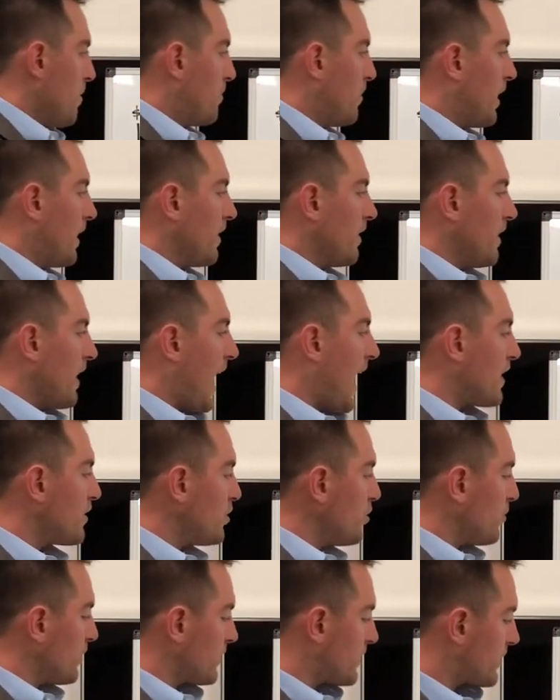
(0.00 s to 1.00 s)
But
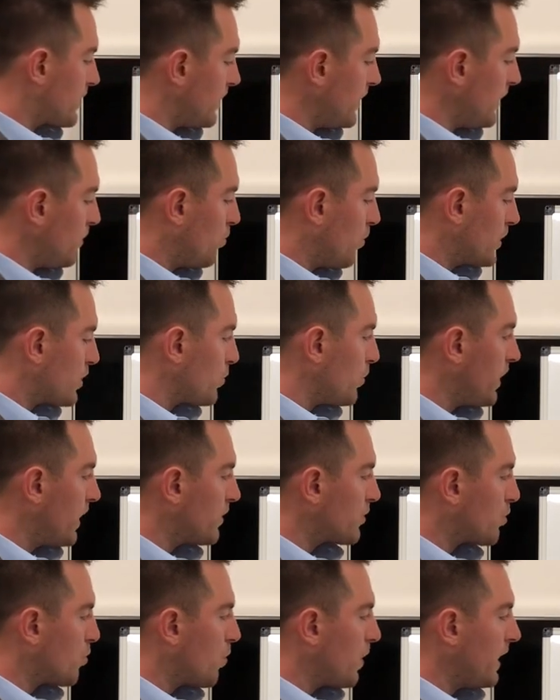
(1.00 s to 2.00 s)
as you can see, once we
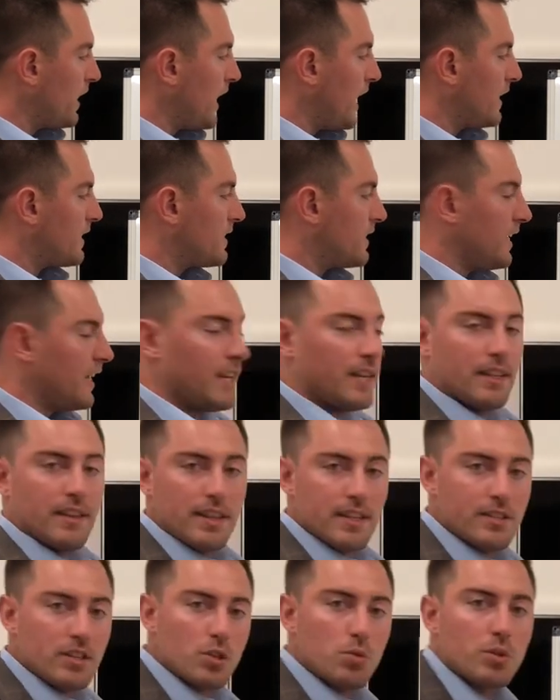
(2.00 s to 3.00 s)
hit 2018,
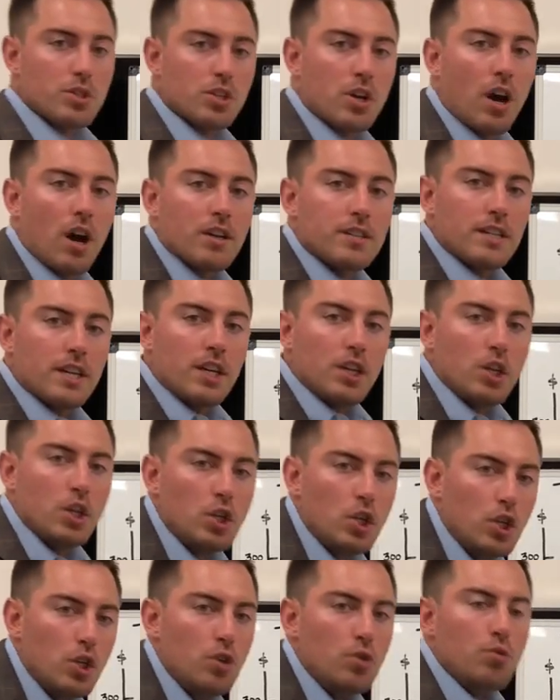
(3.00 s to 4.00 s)
this is what's causing a
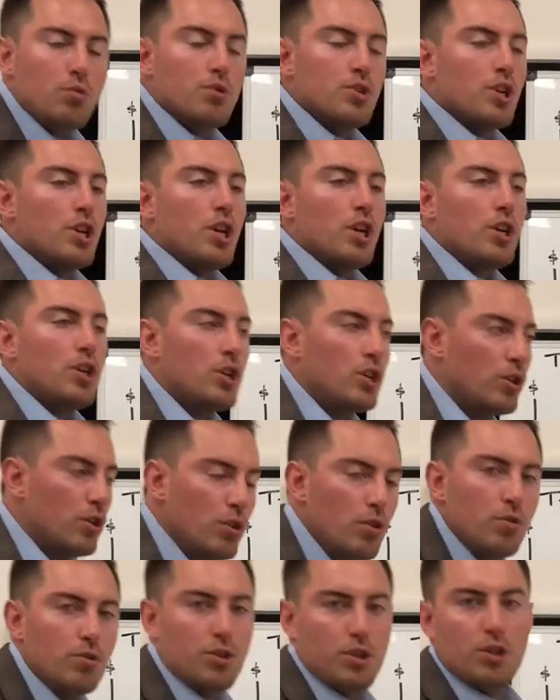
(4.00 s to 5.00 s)
huge,
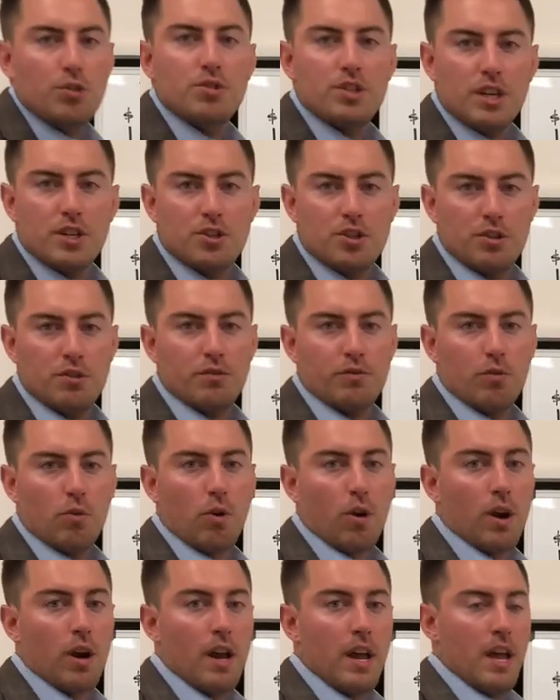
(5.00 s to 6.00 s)
huge, huge issue
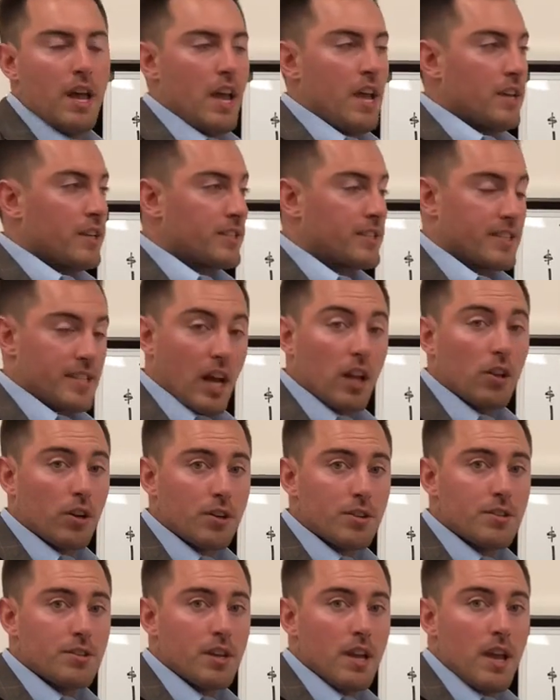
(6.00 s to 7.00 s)
for
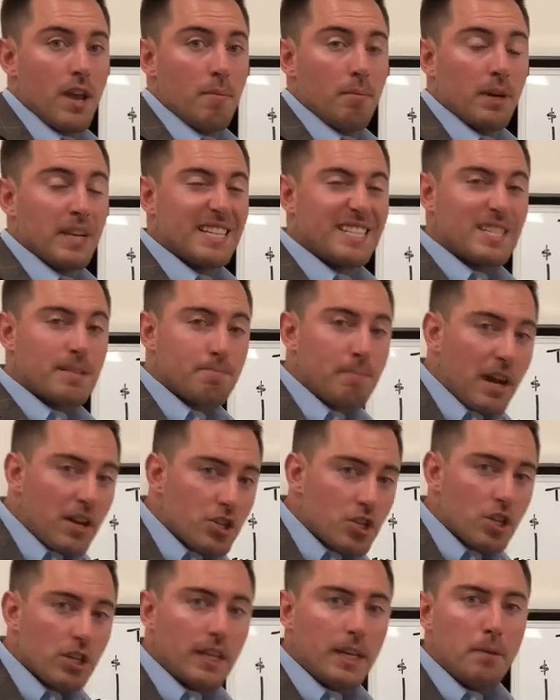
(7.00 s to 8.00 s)
sellers, but
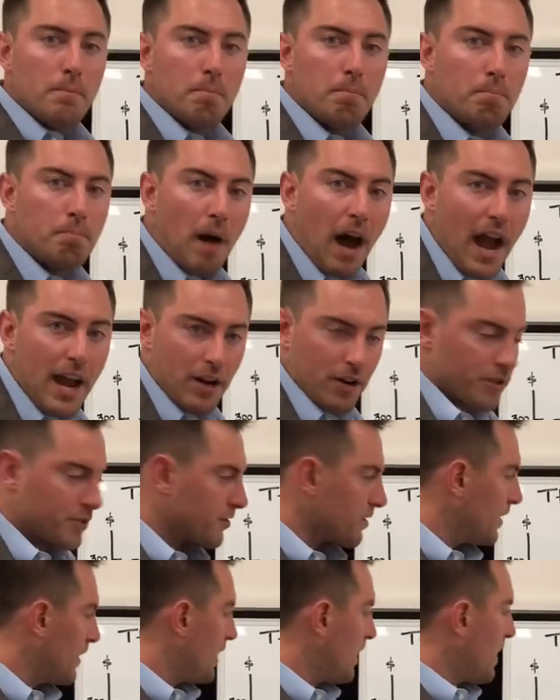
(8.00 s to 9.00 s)
especially
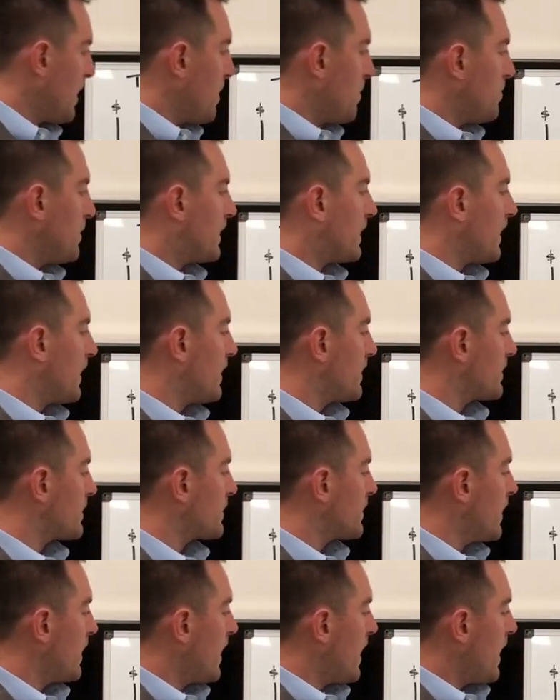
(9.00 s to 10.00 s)
buyers.
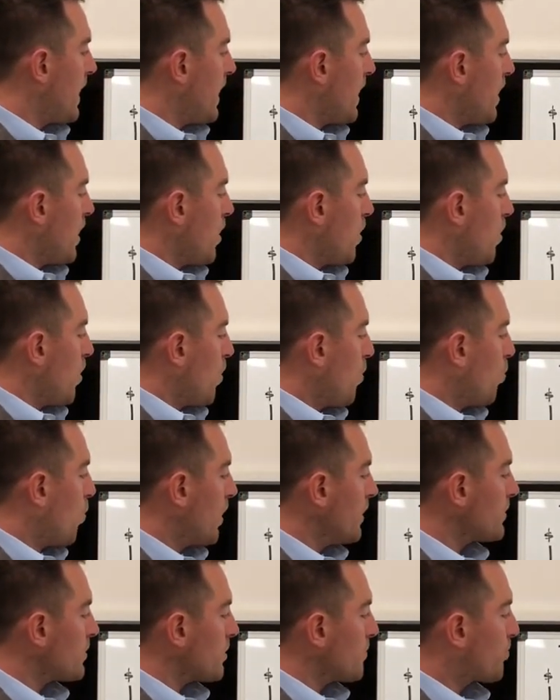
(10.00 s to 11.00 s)
Because
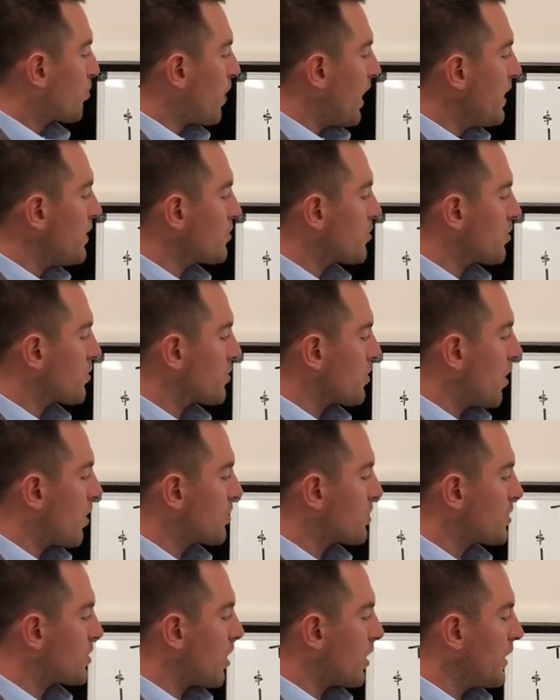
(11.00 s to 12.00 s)
once appraisers are
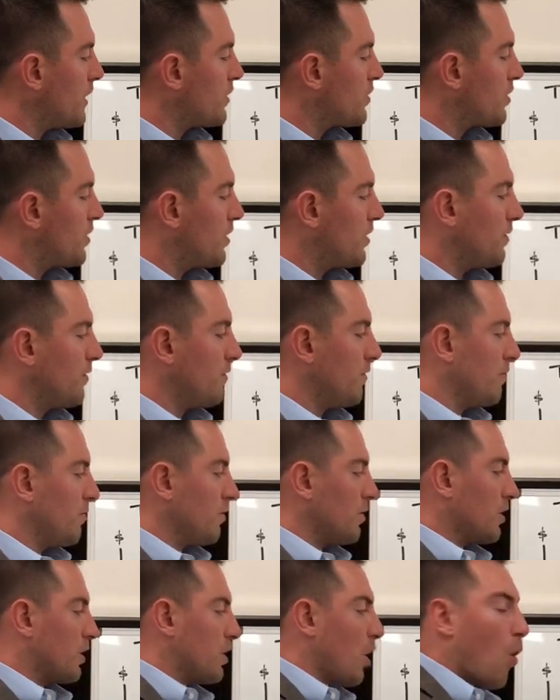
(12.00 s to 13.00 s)
starting to
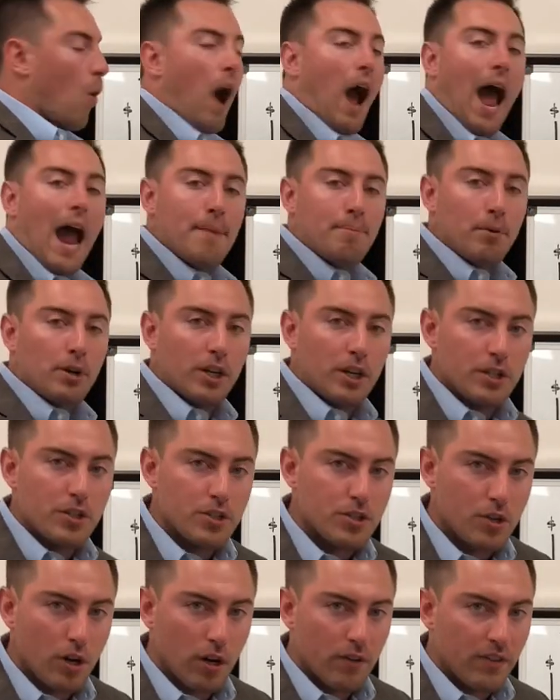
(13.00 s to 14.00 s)
go
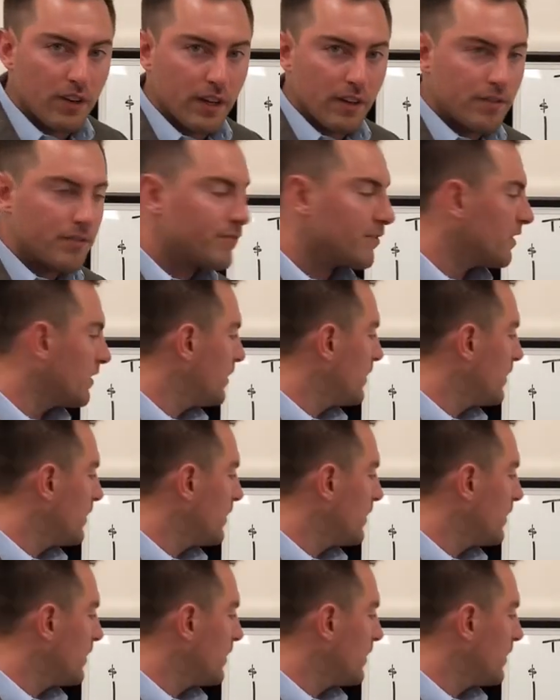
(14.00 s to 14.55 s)
hyper-conservative,